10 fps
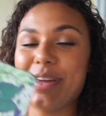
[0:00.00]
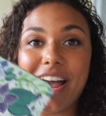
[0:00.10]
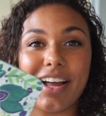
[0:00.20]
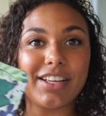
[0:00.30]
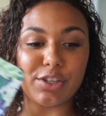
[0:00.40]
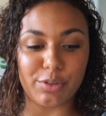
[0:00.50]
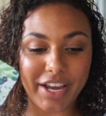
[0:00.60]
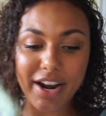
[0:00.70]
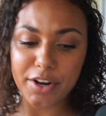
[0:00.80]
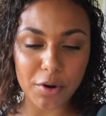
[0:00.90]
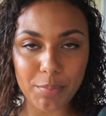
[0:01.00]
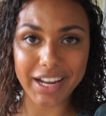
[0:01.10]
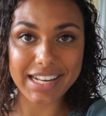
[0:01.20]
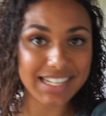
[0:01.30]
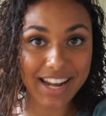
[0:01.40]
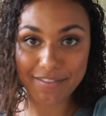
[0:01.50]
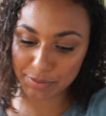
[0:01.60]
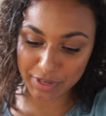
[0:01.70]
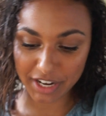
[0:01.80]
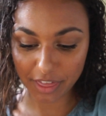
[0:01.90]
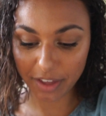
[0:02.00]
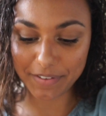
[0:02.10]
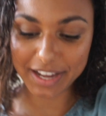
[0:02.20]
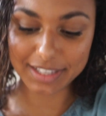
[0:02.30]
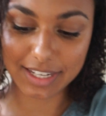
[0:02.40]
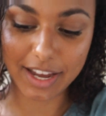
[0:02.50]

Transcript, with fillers: But yeah, so get a notebook. It doesn't have to be anything fancy.